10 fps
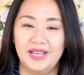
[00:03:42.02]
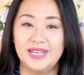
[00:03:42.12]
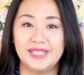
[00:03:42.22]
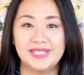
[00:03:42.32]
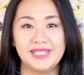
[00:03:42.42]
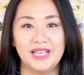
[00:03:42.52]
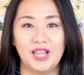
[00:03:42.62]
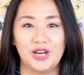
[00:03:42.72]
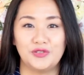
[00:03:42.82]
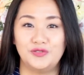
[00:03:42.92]
he does sing
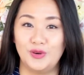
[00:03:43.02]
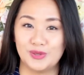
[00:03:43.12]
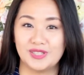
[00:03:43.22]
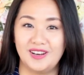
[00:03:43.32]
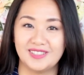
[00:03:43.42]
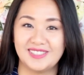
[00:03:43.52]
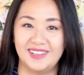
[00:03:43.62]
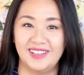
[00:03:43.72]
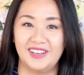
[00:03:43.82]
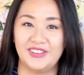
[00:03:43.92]
a lot of folk songs,
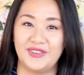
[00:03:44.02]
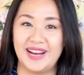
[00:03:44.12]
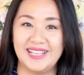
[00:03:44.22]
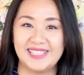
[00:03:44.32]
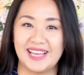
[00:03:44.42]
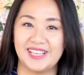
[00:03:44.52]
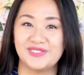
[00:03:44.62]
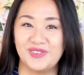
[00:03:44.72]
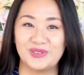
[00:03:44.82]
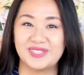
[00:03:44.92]
so a lot of the grannies like
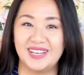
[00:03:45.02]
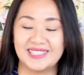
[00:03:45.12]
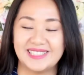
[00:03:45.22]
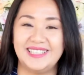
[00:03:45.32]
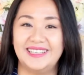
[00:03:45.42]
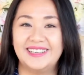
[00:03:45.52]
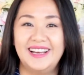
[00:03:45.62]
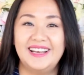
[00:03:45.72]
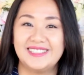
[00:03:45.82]
his folk songs too.